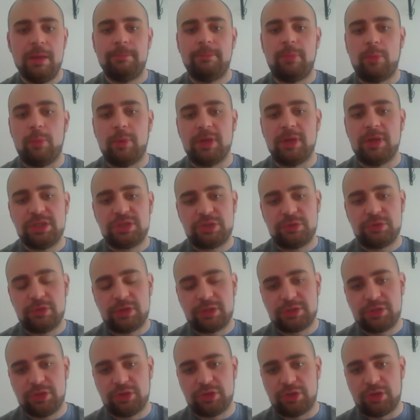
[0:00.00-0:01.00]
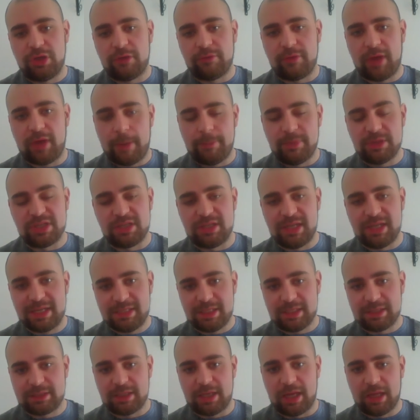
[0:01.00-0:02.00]
But when you took, took another
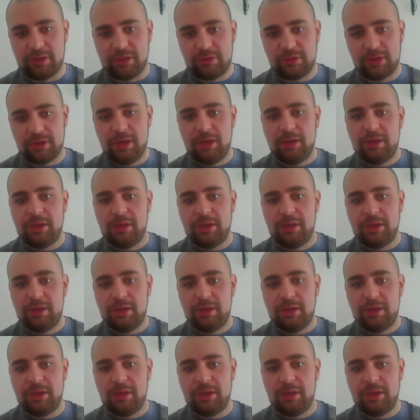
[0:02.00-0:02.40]
epigenetic test,